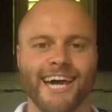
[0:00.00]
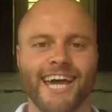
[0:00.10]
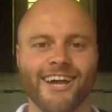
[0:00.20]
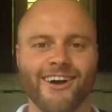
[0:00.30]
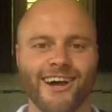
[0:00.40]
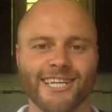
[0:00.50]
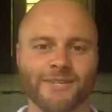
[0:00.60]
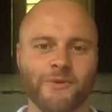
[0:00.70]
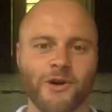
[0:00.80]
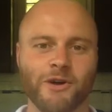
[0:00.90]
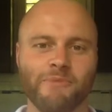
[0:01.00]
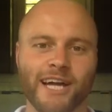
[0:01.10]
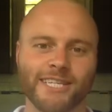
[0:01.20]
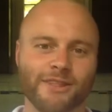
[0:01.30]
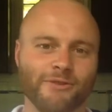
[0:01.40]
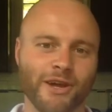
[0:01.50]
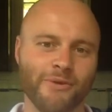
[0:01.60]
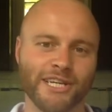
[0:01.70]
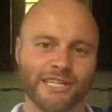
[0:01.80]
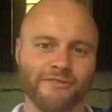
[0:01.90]
Hey guys, welcome back to Three
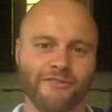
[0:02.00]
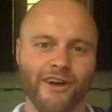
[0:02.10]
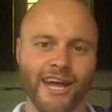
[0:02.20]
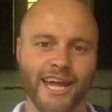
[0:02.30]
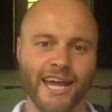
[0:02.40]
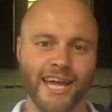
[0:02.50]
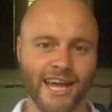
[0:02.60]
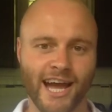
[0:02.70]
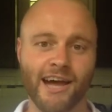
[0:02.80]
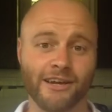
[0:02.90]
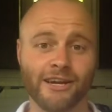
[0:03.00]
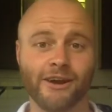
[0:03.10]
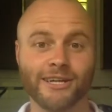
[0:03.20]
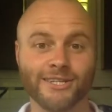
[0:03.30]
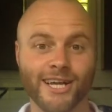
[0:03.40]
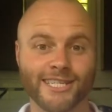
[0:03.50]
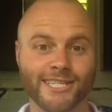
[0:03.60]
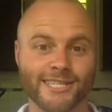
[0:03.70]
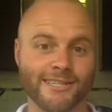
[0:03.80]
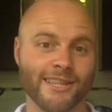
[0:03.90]
Question Friday.
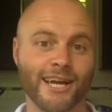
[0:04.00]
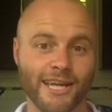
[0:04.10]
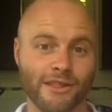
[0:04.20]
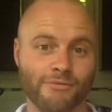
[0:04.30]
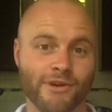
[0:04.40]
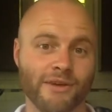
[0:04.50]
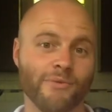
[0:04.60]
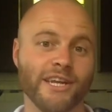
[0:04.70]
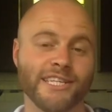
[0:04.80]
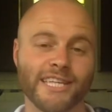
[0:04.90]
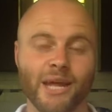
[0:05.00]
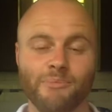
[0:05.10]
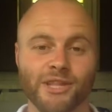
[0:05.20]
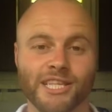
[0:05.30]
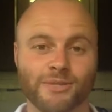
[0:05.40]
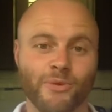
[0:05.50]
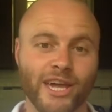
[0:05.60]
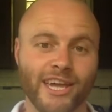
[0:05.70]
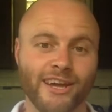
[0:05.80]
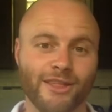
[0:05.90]
Congratulations to the lucky three winners that I picked this
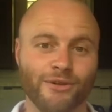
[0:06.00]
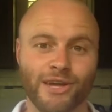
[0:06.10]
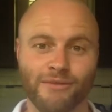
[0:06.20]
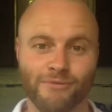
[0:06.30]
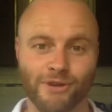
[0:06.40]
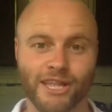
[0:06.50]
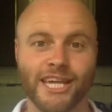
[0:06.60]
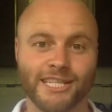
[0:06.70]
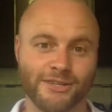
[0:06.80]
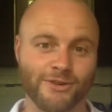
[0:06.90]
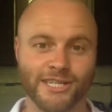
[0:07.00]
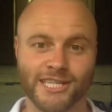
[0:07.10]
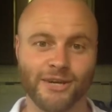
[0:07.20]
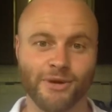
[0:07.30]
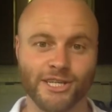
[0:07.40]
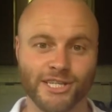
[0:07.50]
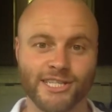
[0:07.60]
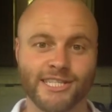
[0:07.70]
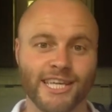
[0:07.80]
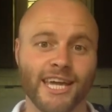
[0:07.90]
week. I thought you had really interesting
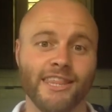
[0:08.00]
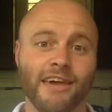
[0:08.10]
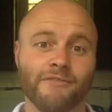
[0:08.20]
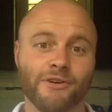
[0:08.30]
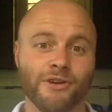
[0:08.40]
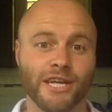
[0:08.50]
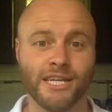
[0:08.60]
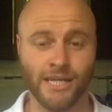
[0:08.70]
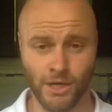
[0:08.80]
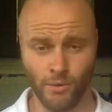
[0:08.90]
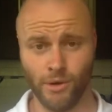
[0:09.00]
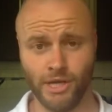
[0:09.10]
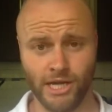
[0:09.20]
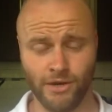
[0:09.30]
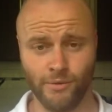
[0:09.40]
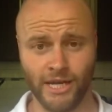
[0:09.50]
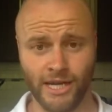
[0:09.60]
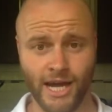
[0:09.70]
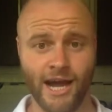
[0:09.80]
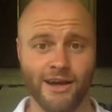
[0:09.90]
questions and they've gone in, well, they're going to win
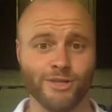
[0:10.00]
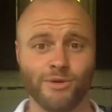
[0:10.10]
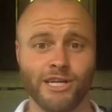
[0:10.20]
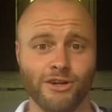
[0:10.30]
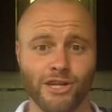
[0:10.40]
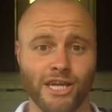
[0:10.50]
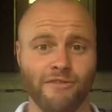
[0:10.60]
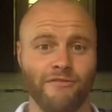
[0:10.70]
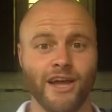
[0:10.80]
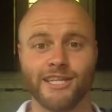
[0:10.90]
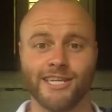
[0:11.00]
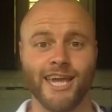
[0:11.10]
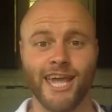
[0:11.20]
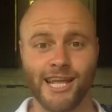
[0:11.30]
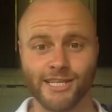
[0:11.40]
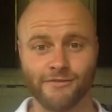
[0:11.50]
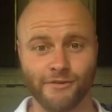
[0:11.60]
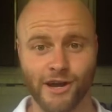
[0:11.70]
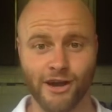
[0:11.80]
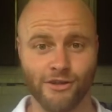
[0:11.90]
a $20 gift voucher each
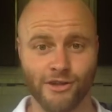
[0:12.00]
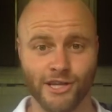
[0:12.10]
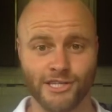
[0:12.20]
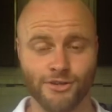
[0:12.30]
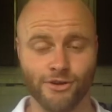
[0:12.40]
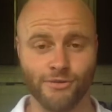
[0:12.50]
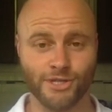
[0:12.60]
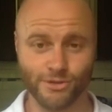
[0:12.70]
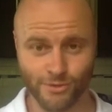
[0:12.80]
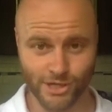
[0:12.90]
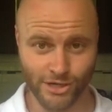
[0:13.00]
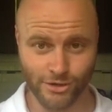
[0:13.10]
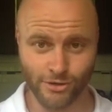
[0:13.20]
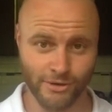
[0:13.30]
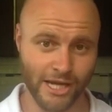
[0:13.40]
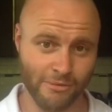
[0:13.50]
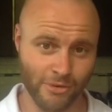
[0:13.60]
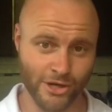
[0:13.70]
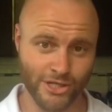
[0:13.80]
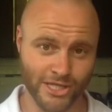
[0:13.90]
for our online store, which is really cool, where they can
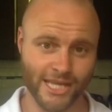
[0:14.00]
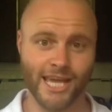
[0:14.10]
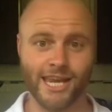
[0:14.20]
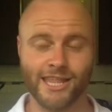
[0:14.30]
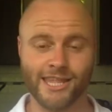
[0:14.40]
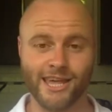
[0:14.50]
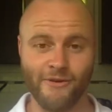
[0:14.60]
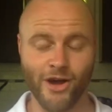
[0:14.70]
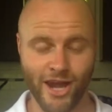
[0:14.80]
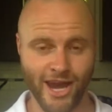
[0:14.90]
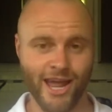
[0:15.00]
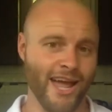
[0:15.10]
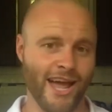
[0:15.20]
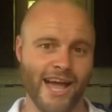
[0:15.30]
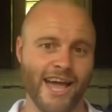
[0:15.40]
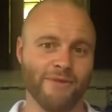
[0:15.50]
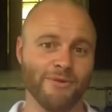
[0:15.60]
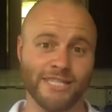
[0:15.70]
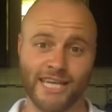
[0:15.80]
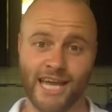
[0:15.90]
purchase anything they want. And
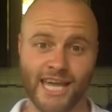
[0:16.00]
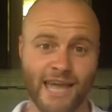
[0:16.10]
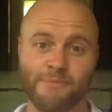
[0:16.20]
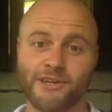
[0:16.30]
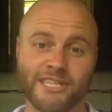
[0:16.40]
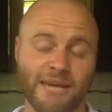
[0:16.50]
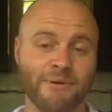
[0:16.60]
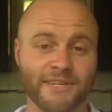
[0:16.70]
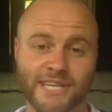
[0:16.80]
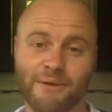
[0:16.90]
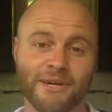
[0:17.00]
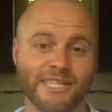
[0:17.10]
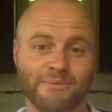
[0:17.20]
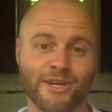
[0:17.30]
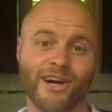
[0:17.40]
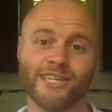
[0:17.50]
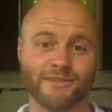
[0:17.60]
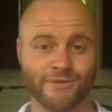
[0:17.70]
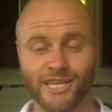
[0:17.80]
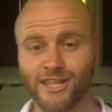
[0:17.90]
once again, keep those emails coming in to me, guys. I
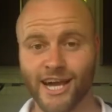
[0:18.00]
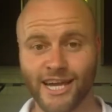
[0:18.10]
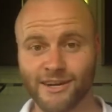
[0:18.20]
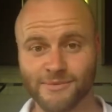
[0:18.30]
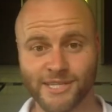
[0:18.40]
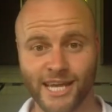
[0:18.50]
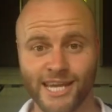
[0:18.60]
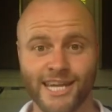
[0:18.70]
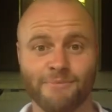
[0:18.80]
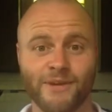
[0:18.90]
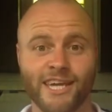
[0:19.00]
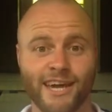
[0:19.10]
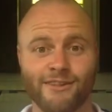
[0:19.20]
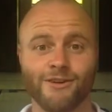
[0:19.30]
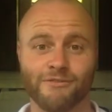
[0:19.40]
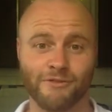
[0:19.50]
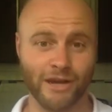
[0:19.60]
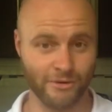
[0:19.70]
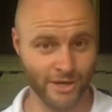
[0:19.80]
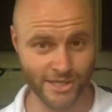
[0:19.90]
really like it. I'm starting to get a big catalogue of
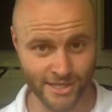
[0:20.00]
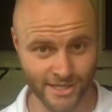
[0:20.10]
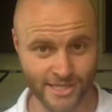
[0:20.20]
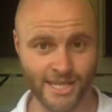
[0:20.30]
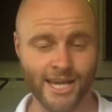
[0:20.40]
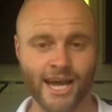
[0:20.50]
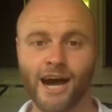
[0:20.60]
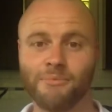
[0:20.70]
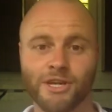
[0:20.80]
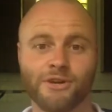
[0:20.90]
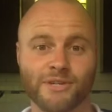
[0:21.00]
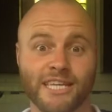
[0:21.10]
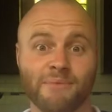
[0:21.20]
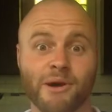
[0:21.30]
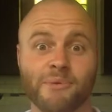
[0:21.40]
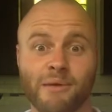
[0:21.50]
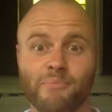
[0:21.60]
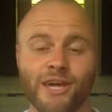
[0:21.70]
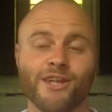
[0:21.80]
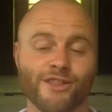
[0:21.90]
great questions. You can always email me at
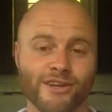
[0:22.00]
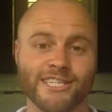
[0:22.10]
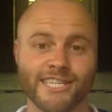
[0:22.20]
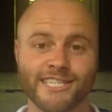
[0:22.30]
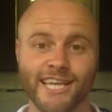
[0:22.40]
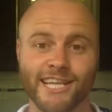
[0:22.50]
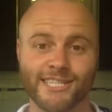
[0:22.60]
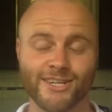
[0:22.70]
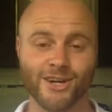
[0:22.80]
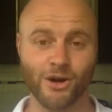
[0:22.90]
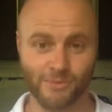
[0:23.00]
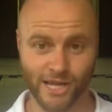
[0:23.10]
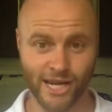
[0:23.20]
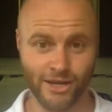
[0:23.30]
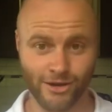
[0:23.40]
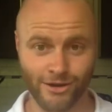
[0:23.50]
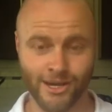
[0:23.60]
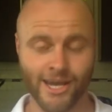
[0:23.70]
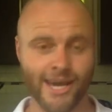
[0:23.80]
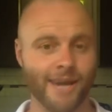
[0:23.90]
ben@13seeds.com.au and
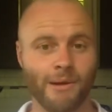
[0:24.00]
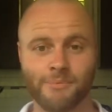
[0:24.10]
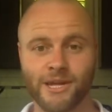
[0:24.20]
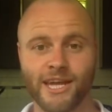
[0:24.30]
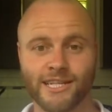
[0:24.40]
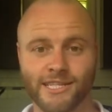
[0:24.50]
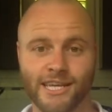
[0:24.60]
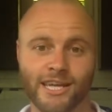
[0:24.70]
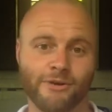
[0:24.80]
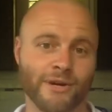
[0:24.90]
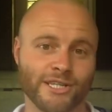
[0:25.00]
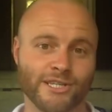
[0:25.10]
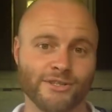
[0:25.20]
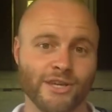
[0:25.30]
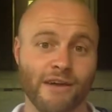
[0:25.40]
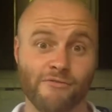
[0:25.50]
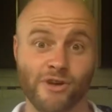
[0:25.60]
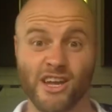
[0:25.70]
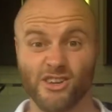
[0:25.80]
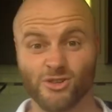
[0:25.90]
I'm happy to answer any questions you have
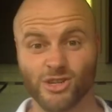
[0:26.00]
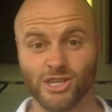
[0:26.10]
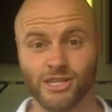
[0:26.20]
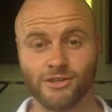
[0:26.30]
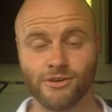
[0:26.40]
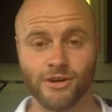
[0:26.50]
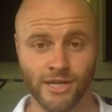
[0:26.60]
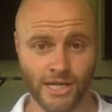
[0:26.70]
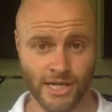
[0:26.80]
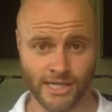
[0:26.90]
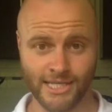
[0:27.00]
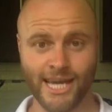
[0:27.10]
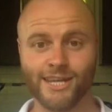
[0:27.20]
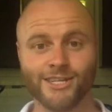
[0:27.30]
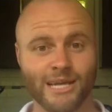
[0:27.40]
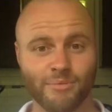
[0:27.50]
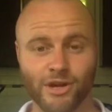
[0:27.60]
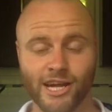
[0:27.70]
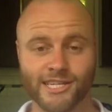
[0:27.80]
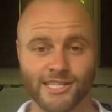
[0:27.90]
around nutrition or just how to use our
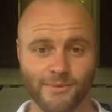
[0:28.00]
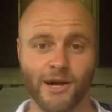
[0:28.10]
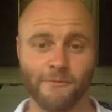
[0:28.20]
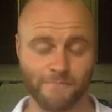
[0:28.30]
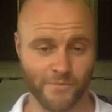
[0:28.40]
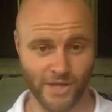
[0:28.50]
products as well.